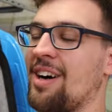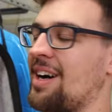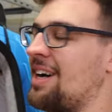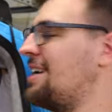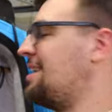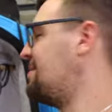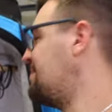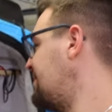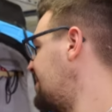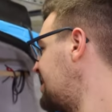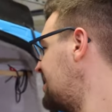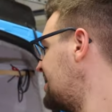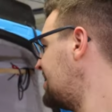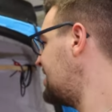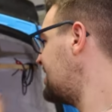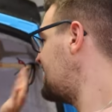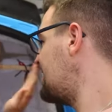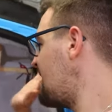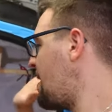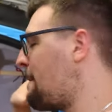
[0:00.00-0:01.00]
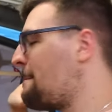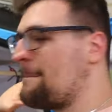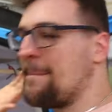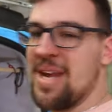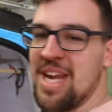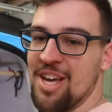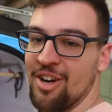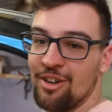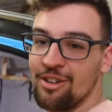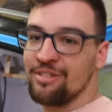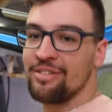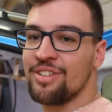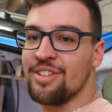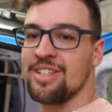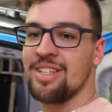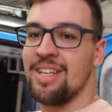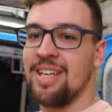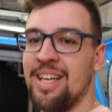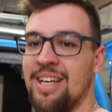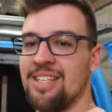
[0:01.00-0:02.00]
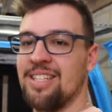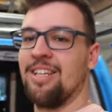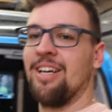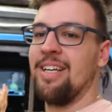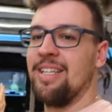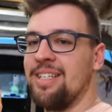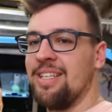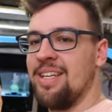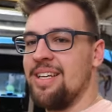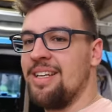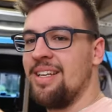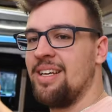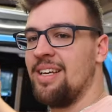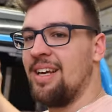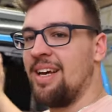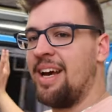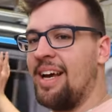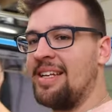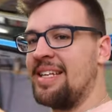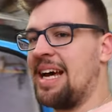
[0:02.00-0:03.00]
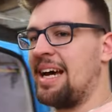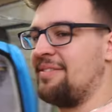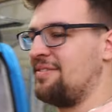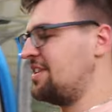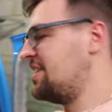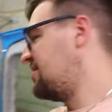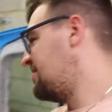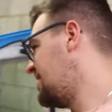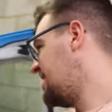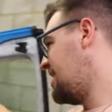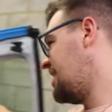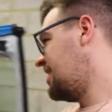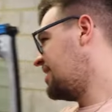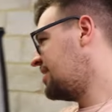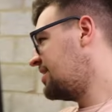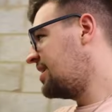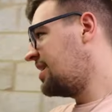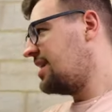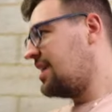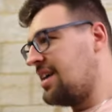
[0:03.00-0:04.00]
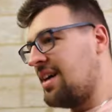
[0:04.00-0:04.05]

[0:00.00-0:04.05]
I am beyond excited to have this video.